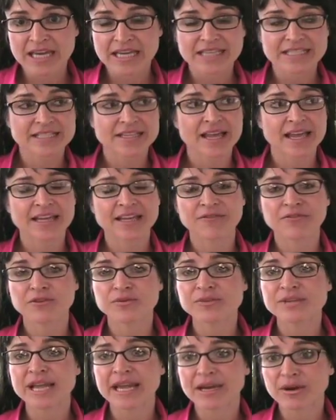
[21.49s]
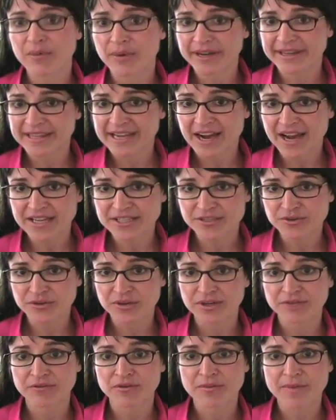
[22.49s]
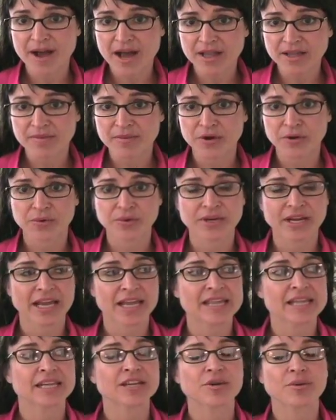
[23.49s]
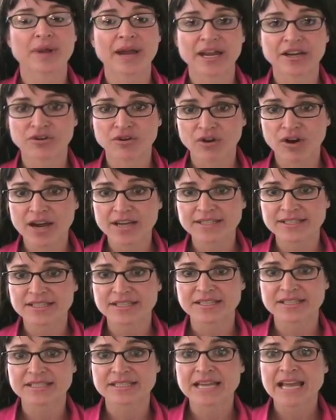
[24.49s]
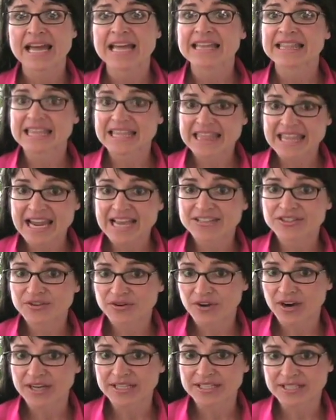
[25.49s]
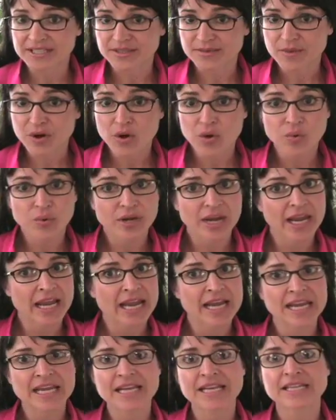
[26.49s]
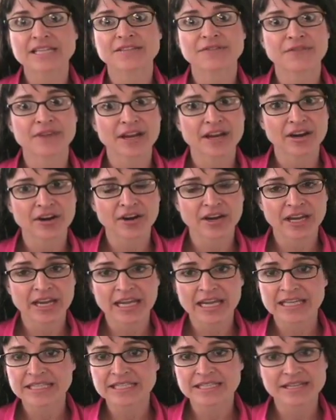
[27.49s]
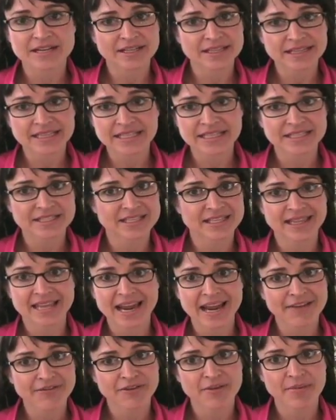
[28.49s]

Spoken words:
It's like if you take away the ice cream from a la mode and then you add crisis, then that's crisis mode, and it's nothing to laugh